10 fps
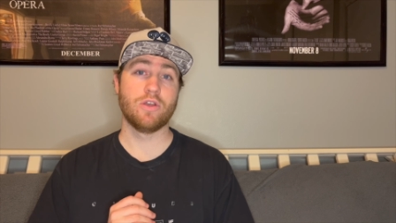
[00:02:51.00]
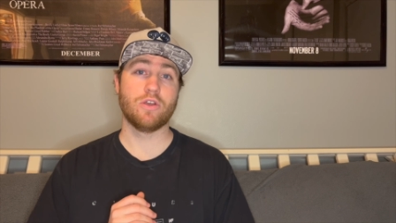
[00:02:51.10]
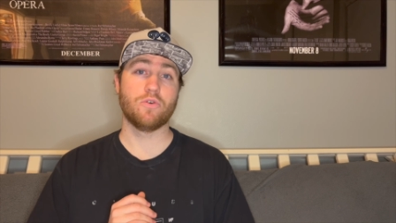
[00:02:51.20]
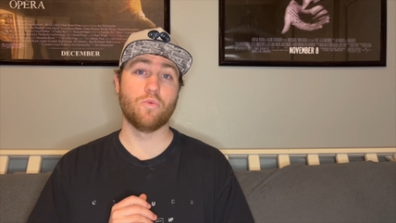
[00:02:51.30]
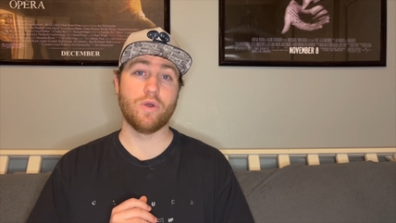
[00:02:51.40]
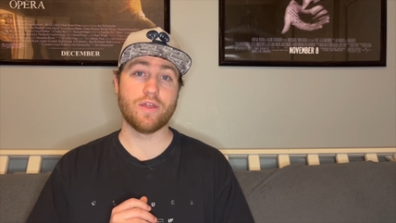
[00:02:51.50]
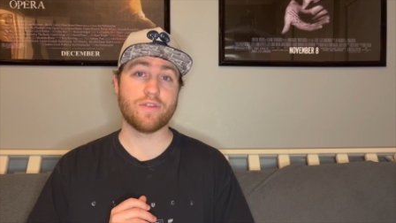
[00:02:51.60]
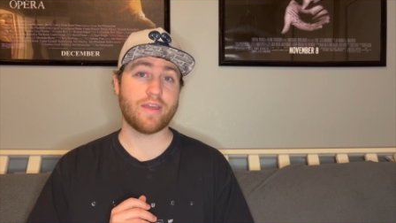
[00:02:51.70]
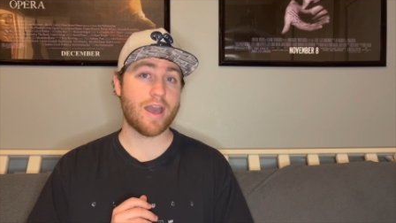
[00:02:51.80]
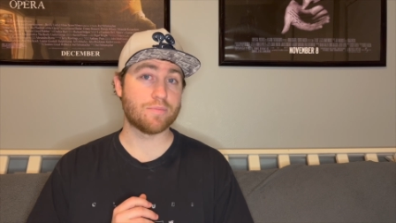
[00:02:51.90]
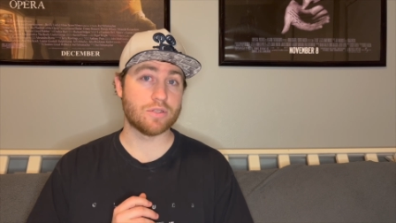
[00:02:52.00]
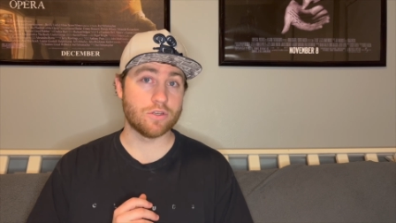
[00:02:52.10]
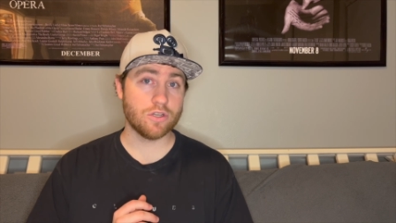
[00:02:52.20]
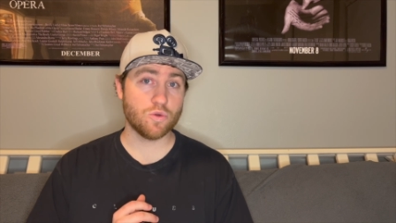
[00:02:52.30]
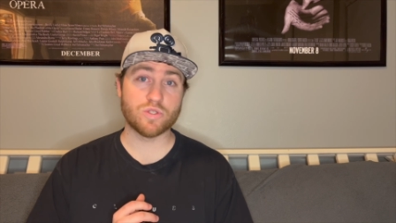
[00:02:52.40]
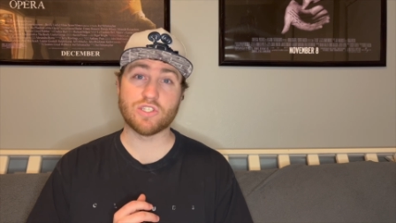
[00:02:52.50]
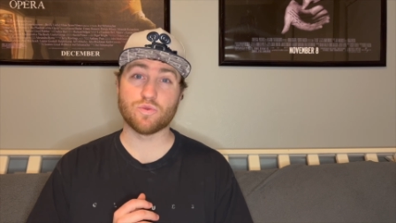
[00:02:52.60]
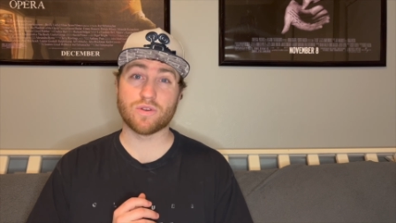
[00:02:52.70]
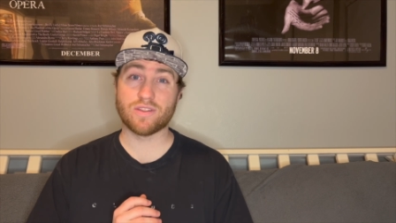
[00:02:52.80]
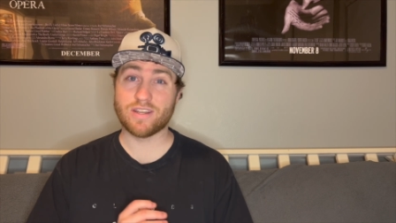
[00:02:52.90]
with Captain Hook, which is
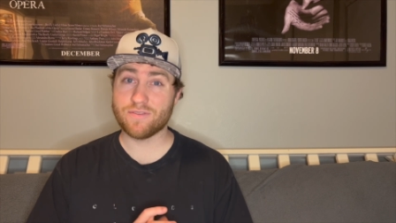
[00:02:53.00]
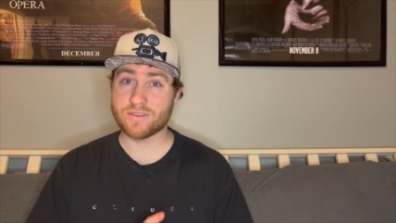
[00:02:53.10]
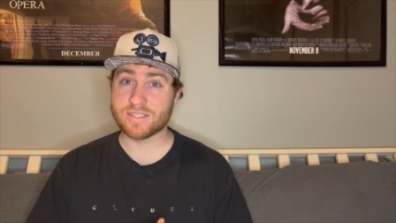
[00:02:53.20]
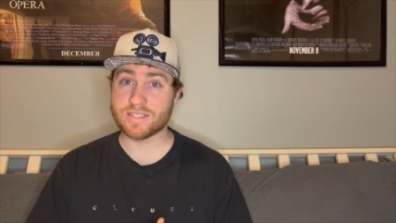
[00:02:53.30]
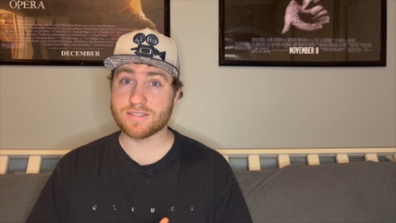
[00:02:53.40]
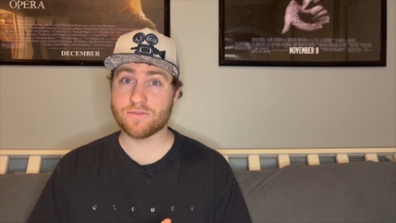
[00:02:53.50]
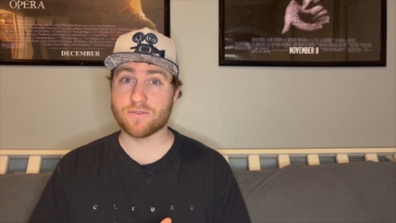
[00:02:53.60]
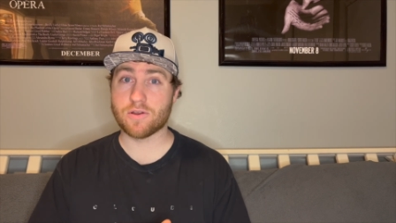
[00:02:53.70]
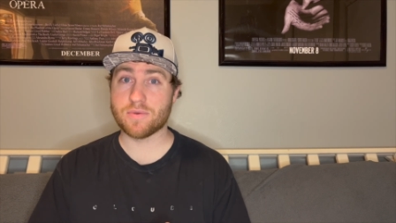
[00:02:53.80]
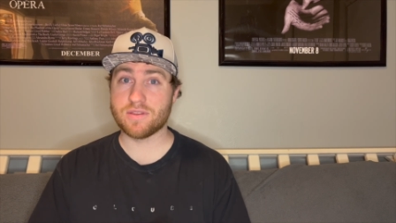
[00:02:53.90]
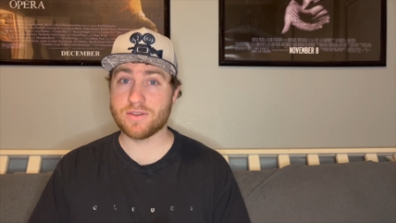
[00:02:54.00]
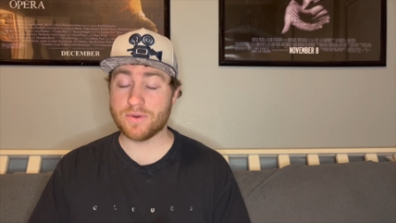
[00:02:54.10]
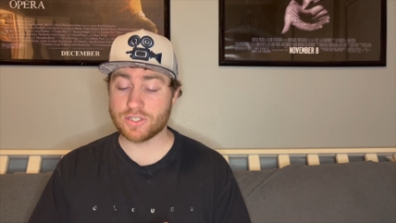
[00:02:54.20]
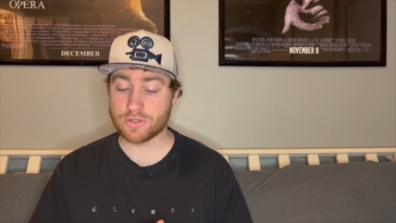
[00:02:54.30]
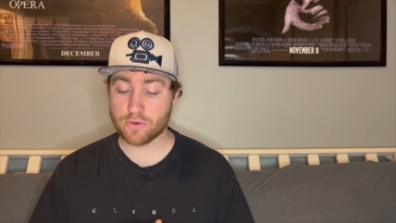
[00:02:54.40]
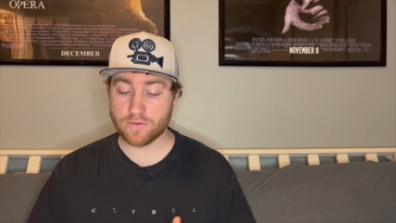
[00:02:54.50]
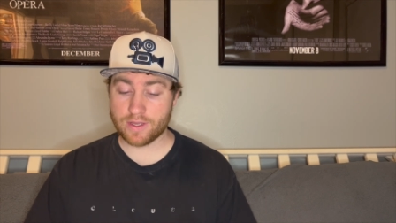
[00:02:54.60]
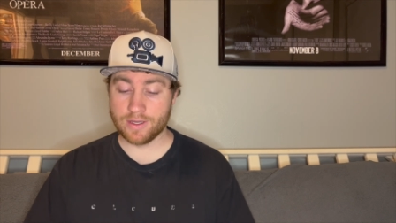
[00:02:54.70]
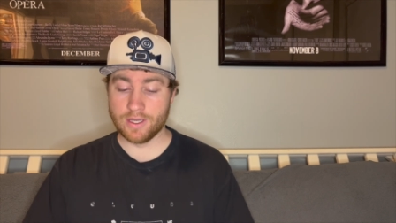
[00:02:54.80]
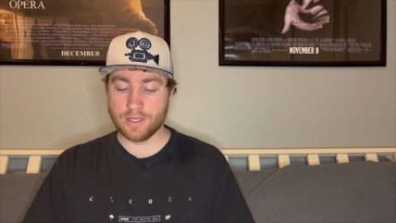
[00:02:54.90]
one of the differences from the original
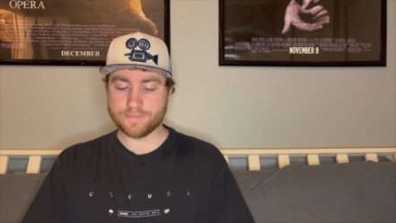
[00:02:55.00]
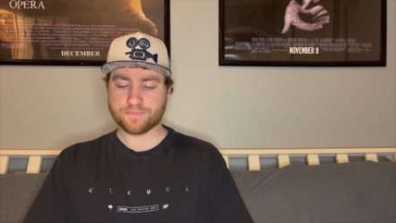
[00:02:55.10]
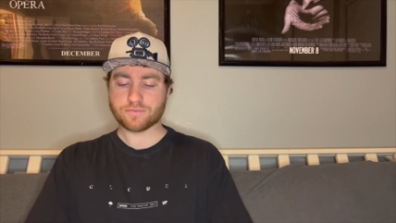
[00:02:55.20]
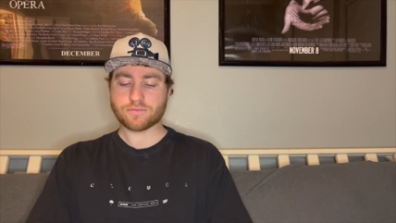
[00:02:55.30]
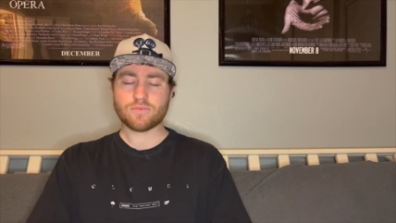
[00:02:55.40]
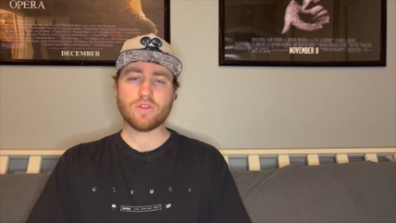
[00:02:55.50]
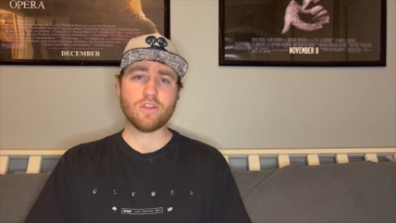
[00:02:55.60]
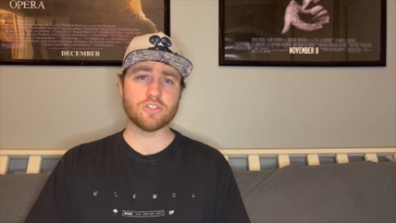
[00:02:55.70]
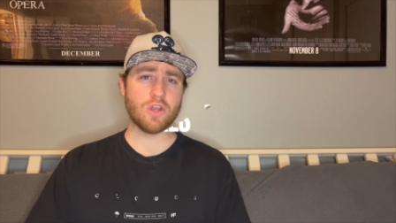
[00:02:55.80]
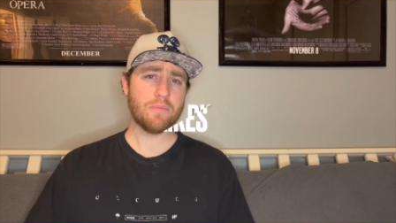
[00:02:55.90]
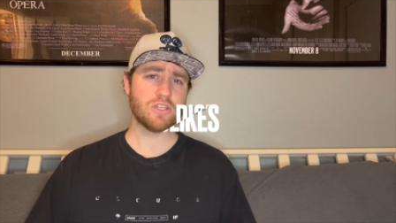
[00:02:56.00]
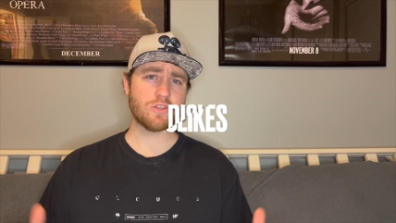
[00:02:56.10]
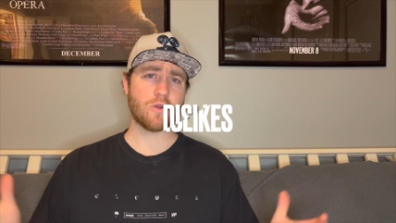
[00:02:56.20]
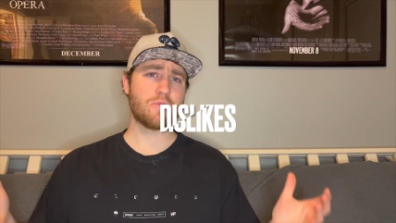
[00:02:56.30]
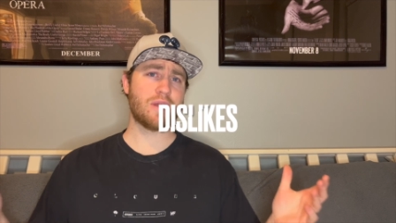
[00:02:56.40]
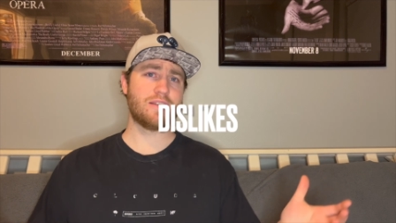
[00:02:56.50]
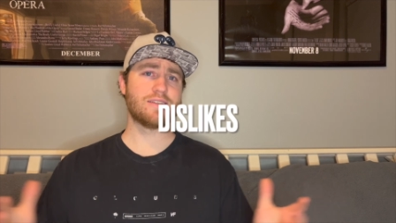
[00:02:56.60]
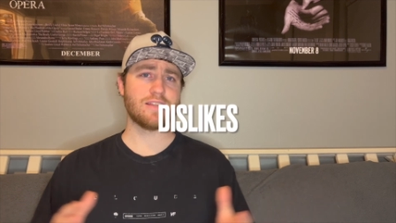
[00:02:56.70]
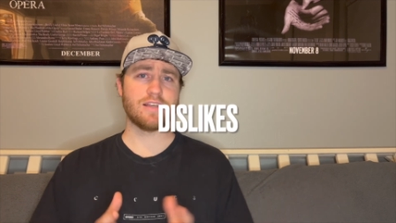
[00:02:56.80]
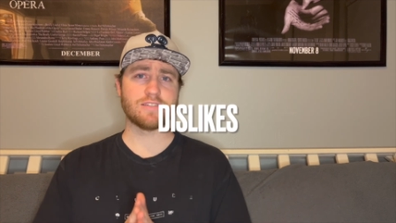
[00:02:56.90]
movie. So I'm going to start with my
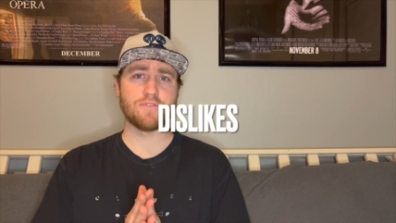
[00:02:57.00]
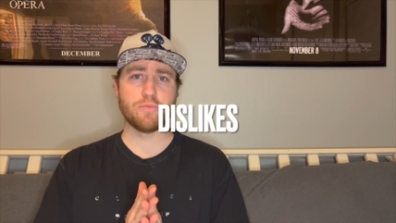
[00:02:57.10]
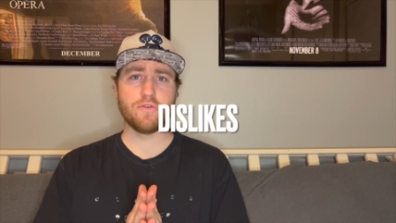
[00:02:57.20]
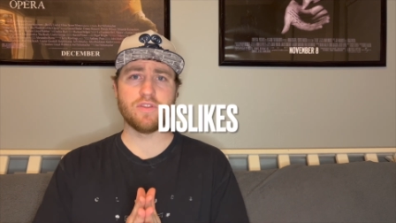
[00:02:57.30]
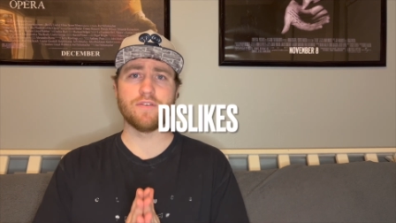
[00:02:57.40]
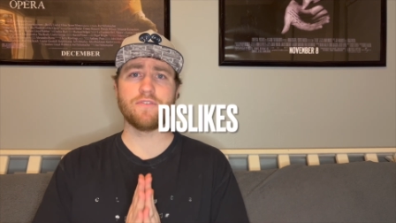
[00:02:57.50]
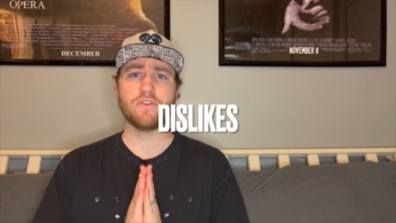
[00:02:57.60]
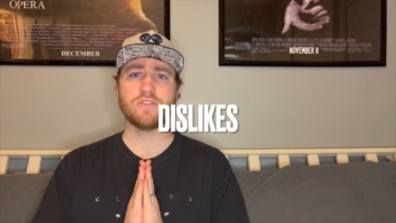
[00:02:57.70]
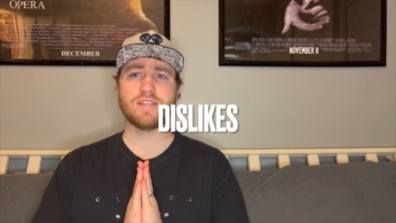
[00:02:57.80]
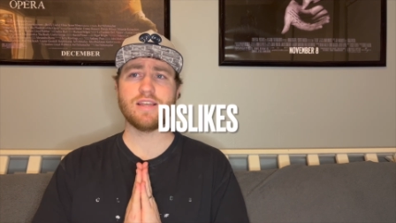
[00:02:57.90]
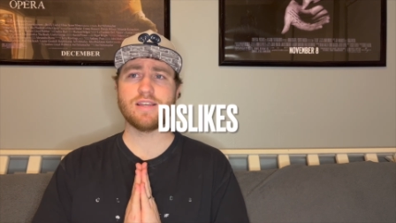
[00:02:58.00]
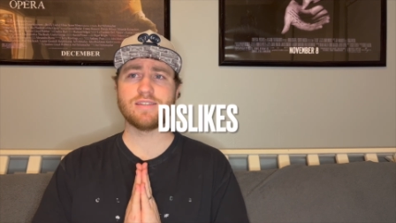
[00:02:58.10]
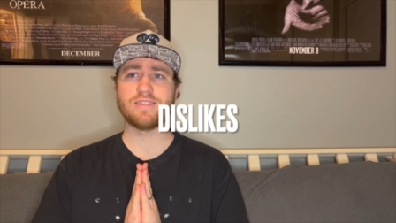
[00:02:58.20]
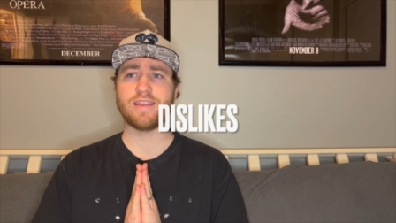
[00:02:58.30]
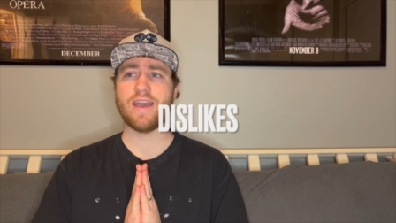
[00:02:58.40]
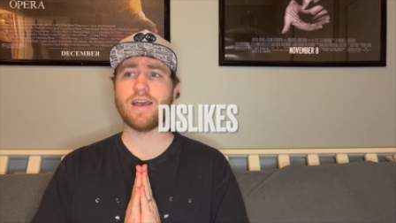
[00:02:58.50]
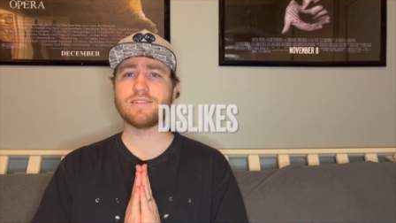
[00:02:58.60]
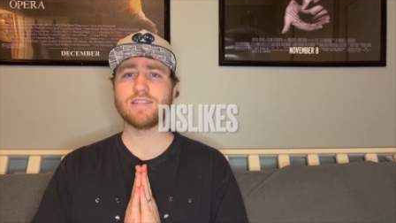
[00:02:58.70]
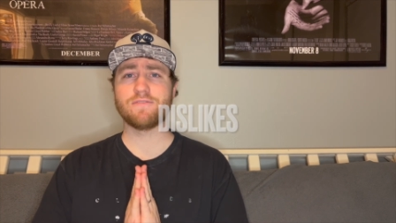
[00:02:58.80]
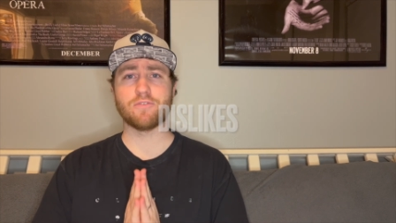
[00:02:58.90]
dislikes of the movie. The first is the
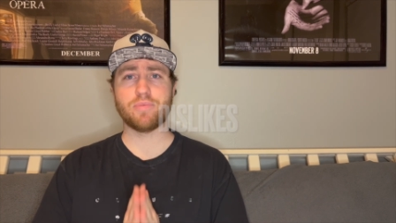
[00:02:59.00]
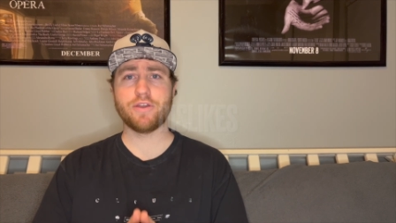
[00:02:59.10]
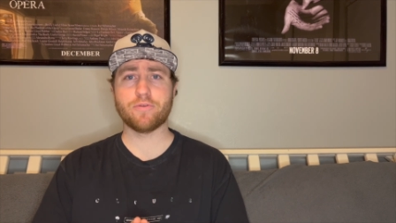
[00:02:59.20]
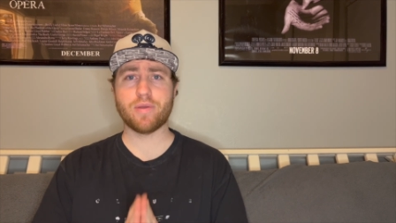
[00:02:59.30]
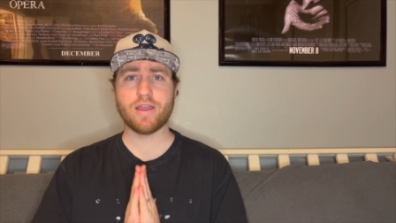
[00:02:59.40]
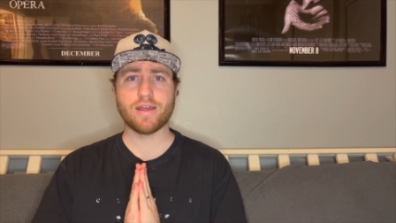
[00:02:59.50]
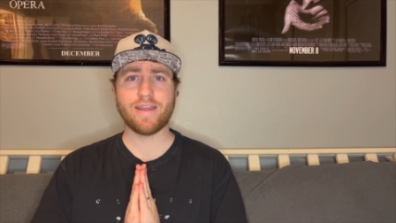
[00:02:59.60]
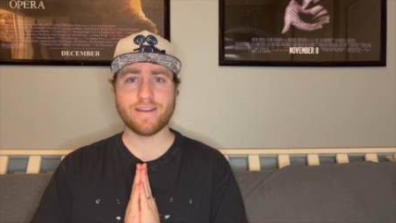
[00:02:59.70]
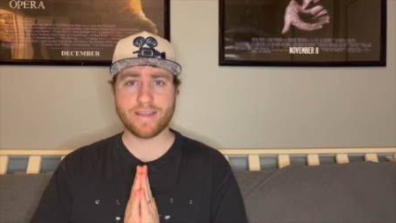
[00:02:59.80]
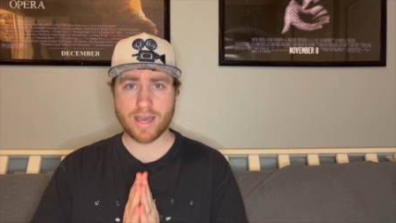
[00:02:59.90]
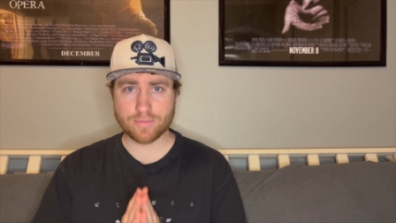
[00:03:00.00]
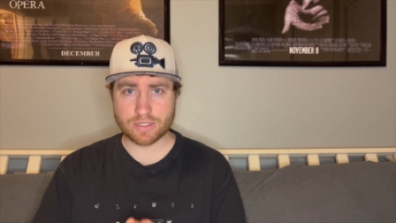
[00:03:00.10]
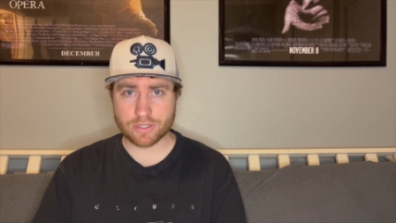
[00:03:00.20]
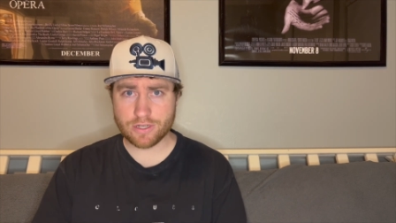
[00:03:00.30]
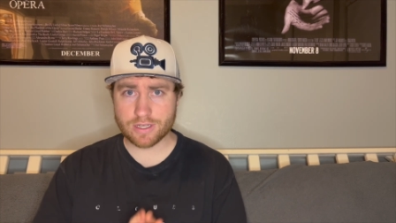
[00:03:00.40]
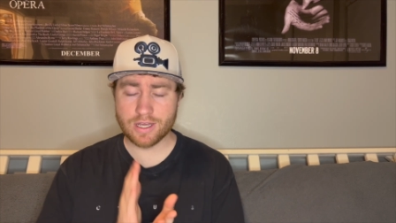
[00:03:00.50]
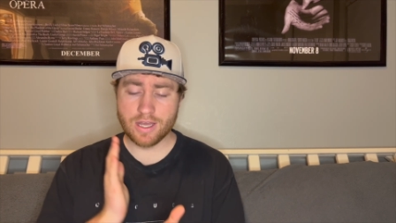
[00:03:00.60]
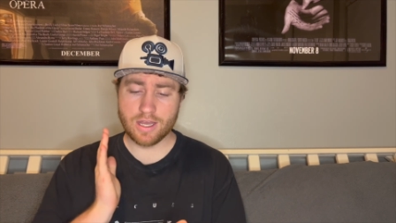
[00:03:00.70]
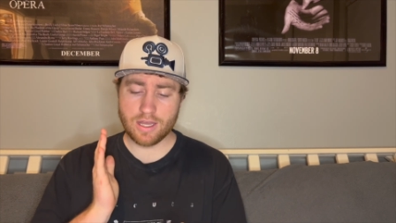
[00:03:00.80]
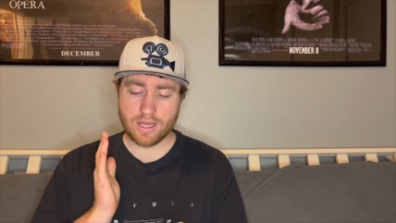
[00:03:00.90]
casting for Peter Pan and Captain Hook.
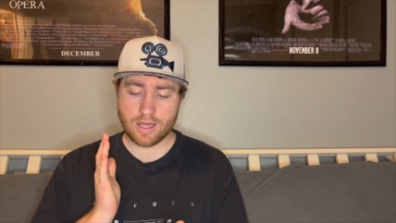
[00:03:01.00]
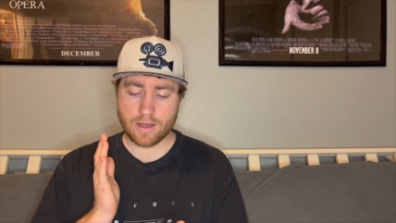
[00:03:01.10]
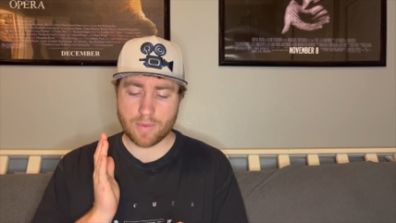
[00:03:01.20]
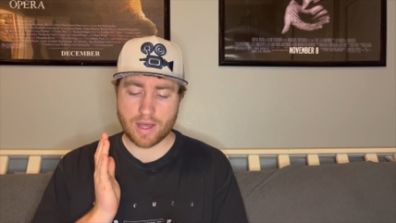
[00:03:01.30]
Um, I